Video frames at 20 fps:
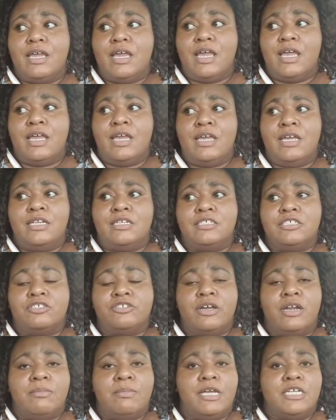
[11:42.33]
and just
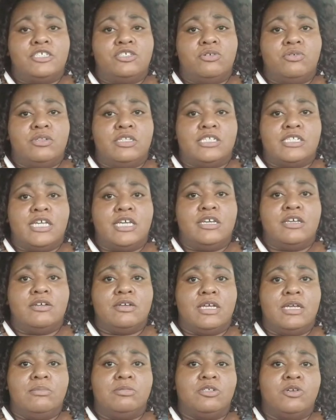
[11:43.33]
trying to make sure the scale
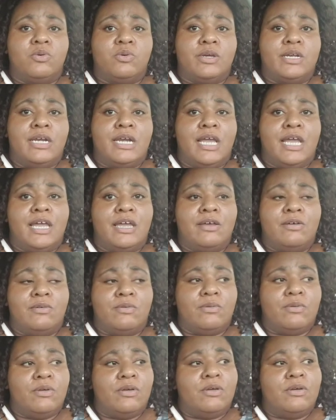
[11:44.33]
keeps going
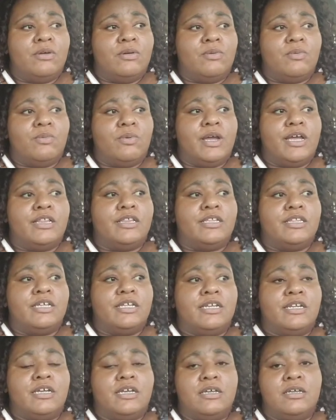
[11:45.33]
down rather
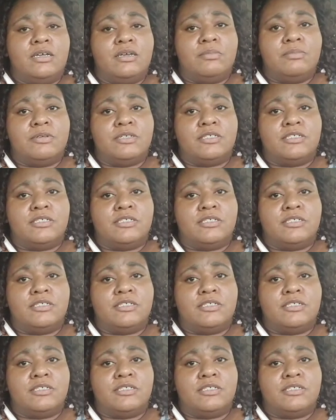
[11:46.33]
than up.